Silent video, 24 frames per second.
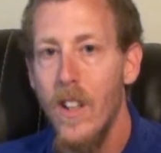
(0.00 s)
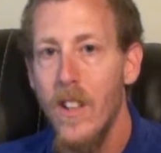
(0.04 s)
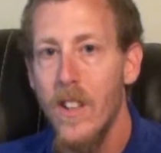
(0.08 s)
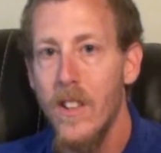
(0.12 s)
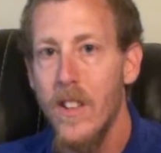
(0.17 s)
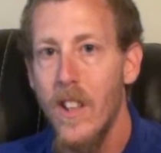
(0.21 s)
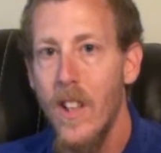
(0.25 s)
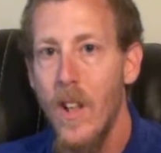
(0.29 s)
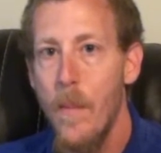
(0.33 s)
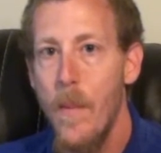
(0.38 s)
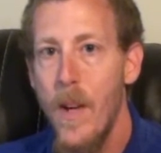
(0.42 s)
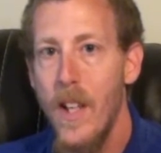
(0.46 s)

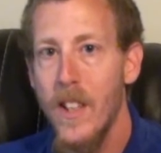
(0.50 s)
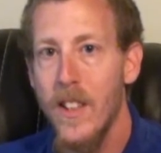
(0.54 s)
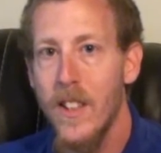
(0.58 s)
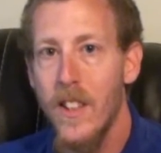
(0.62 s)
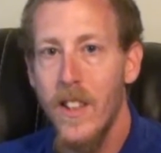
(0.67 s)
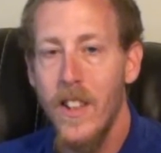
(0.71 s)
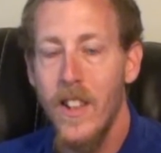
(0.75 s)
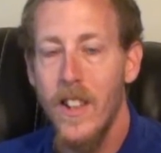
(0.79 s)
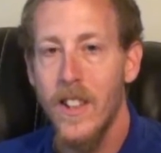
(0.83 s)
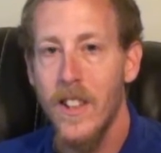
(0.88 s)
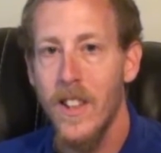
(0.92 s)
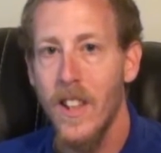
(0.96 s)
So
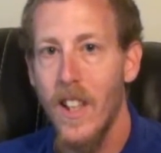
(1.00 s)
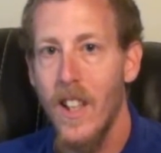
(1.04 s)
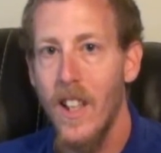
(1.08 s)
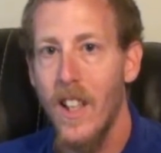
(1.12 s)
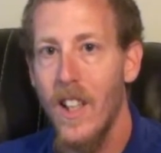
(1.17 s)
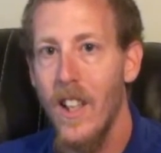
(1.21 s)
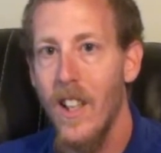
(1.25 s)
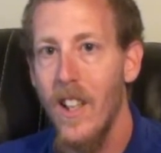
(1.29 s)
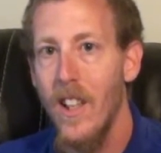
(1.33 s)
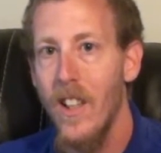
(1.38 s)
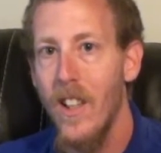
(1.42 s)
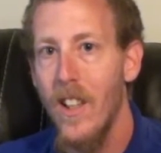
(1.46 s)
basically it's
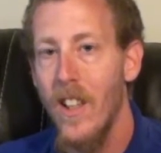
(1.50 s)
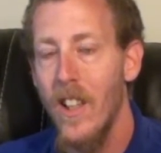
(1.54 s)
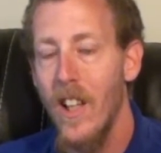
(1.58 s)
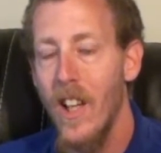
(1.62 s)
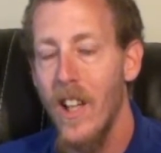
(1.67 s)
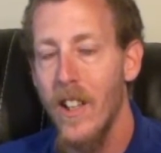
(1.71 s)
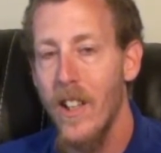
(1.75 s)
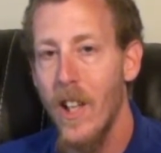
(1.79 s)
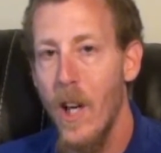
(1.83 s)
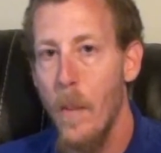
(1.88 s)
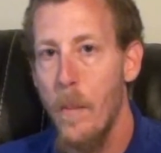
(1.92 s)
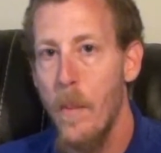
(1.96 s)
a
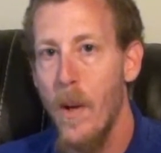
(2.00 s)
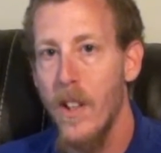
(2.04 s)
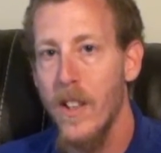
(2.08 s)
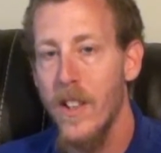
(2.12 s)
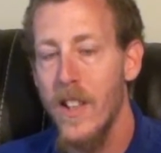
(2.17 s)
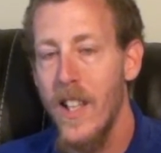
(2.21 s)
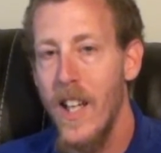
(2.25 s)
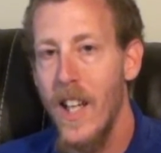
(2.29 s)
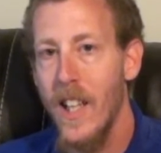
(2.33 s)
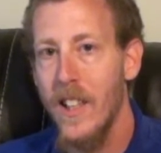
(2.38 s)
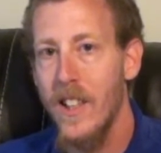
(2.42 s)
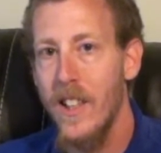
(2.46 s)

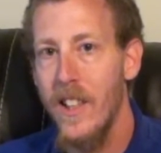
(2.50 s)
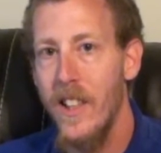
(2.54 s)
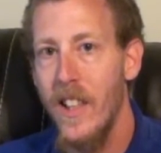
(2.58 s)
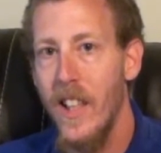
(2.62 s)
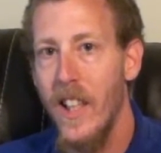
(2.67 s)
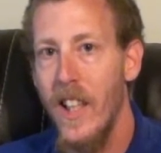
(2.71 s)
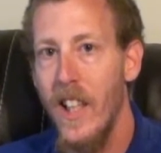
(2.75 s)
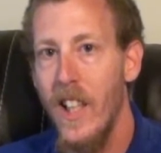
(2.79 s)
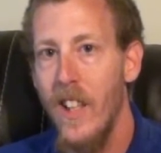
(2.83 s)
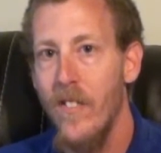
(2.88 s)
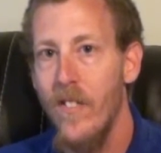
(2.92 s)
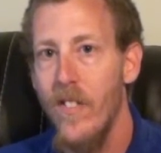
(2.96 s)
third-person action
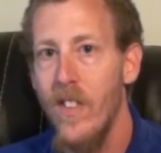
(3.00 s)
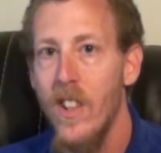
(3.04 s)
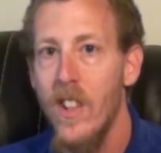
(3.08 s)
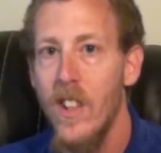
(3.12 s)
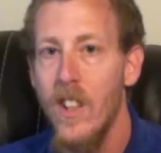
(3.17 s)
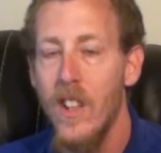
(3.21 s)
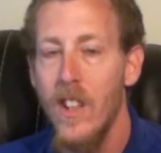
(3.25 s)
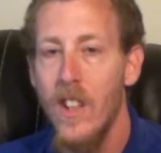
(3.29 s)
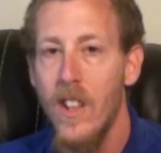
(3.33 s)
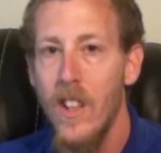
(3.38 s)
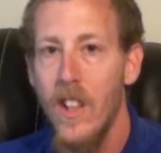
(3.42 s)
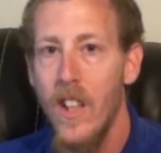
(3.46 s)
game,
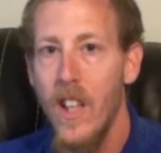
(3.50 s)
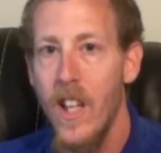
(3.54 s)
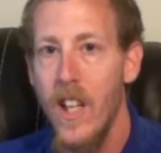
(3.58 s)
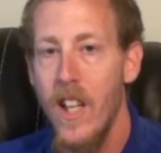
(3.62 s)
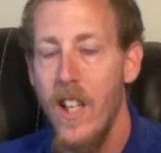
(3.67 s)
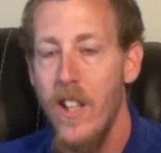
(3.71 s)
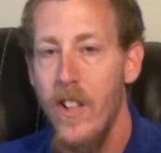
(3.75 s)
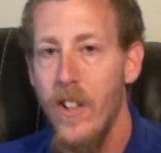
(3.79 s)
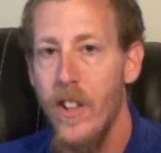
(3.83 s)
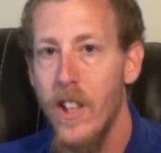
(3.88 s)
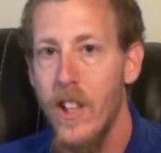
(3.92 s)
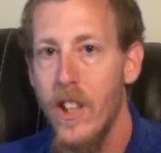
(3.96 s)

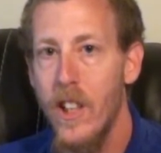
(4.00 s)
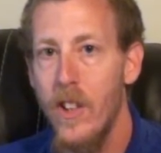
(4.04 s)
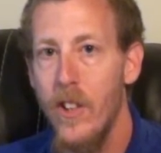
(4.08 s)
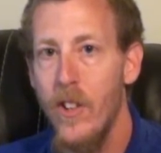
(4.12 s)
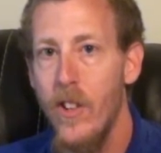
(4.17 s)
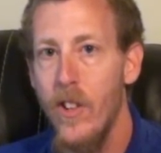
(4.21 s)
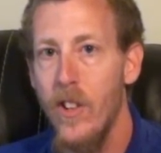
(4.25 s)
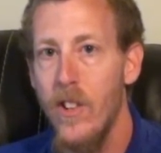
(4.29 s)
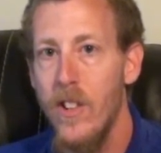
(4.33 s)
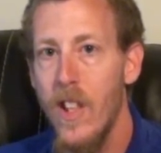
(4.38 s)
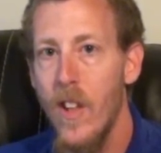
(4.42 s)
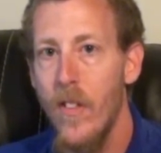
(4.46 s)
and you get to
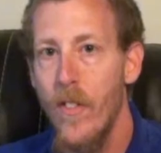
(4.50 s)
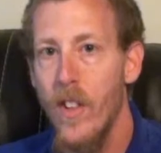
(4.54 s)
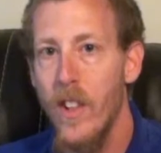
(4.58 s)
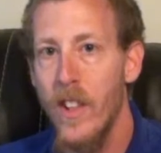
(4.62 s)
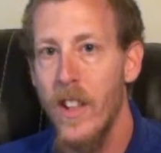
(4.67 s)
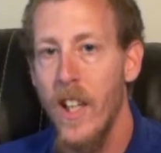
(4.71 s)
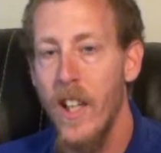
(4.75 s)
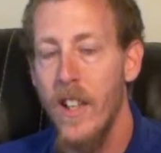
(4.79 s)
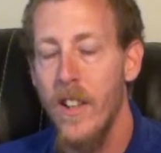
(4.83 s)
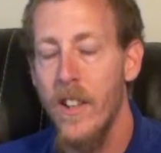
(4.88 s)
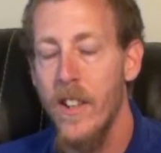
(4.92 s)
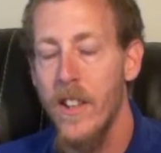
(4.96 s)
choose different
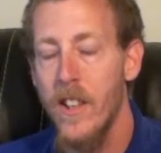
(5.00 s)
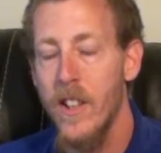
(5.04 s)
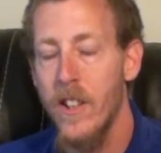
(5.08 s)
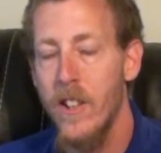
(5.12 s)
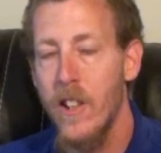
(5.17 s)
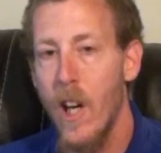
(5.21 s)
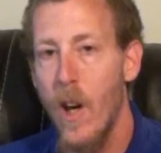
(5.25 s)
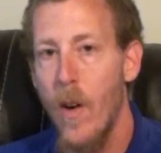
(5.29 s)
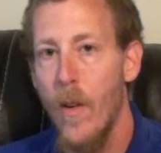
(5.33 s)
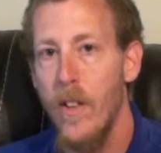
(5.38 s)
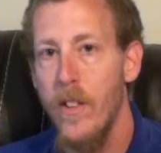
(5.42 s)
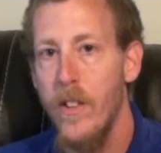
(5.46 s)
characters in the
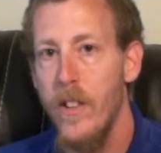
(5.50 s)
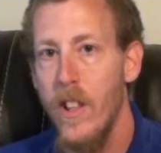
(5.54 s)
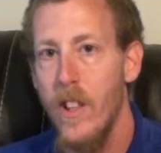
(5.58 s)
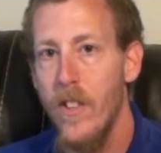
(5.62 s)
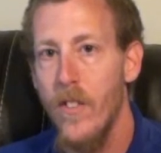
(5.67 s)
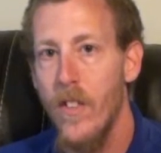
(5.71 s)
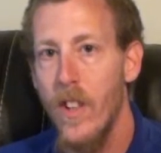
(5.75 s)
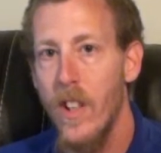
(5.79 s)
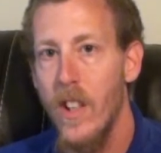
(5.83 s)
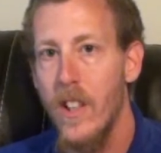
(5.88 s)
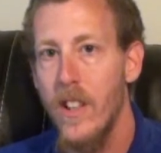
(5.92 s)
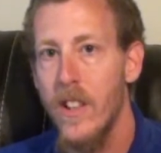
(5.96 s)
Star Wars
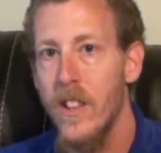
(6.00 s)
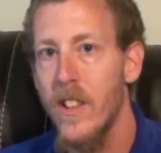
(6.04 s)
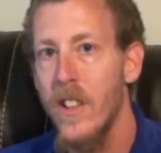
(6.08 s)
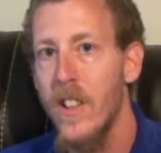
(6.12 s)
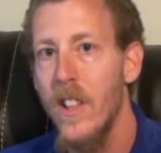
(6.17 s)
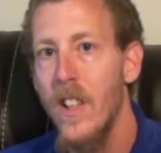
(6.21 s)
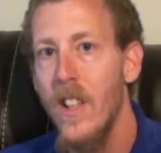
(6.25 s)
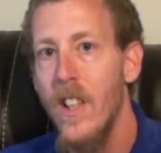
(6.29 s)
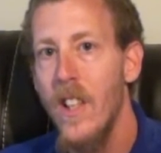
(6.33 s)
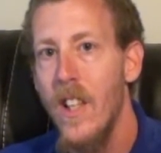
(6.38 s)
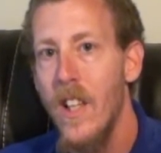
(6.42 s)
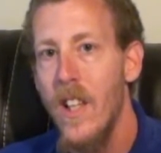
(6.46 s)
universe
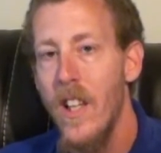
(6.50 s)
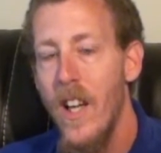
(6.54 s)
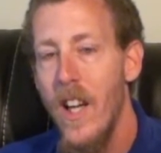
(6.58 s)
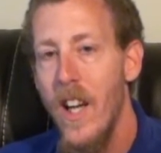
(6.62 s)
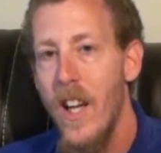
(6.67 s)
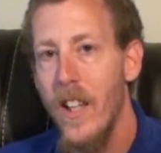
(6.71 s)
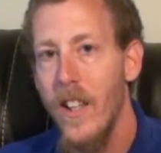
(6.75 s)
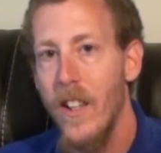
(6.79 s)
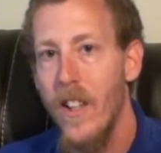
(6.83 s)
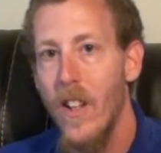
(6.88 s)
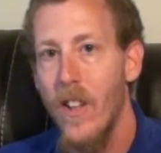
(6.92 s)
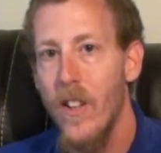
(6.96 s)

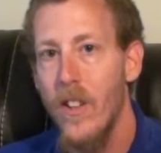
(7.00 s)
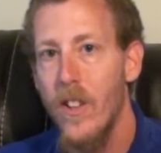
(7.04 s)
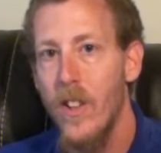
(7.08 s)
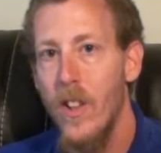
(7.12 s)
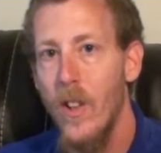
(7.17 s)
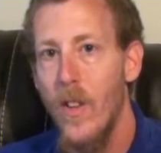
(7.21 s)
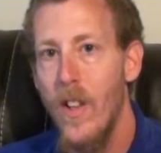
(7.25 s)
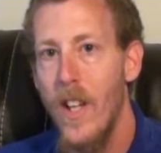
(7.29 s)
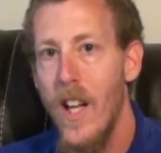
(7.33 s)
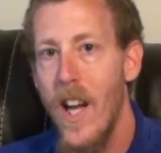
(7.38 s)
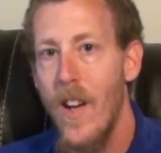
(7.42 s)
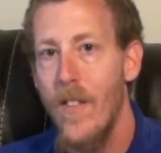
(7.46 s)
and go
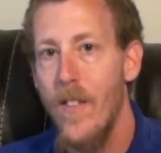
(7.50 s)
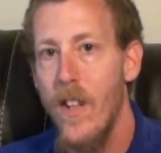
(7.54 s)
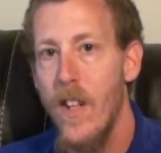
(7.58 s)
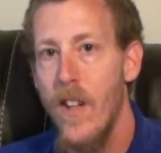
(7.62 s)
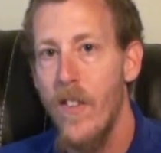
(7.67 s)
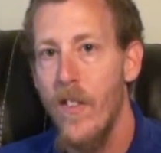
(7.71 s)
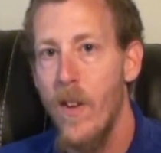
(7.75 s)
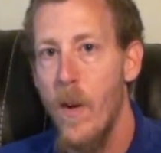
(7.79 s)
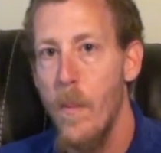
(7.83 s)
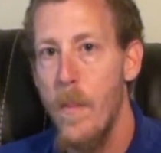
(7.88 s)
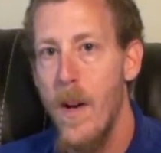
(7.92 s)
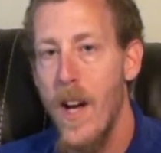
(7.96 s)
through and have your
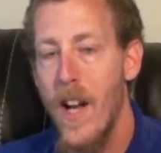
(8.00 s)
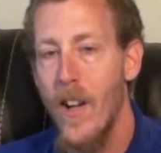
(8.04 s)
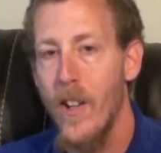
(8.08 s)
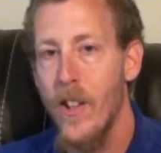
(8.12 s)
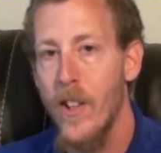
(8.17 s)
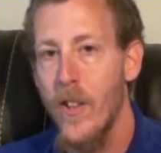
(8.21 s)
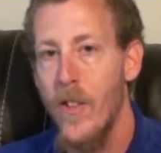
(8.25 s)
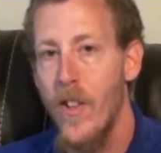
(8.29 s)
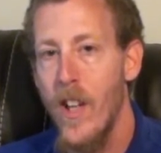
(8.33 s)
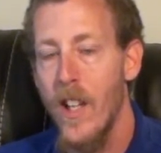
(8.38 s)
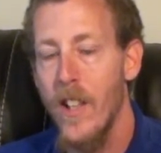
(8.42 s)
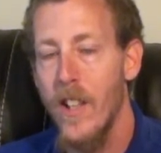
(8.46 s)
different
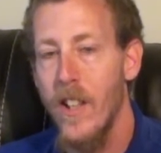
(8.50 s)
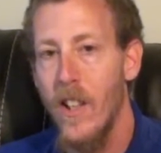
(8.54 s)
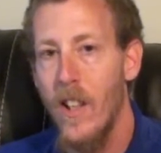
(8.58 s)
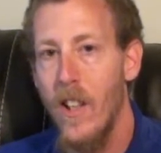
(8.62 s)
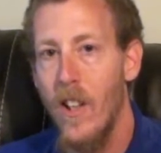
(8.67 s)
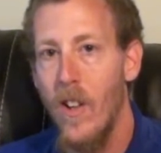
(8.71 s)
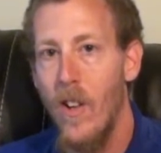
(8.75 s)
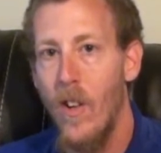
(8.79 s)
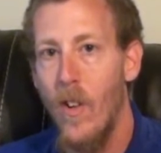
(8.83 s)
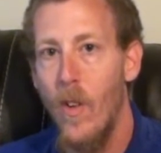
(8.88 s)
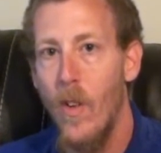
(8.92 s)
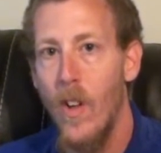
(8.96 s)
battles throughout the
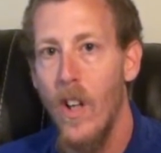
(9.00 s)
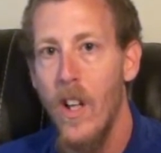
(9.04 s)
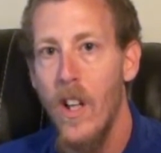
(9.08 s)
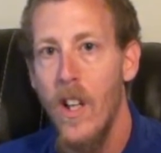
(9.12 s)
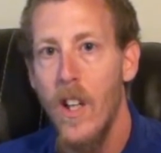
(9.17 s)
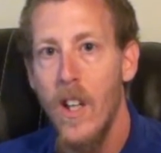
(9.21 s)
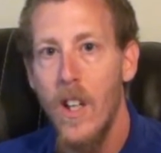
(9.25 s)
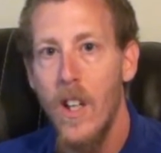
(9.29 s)
whole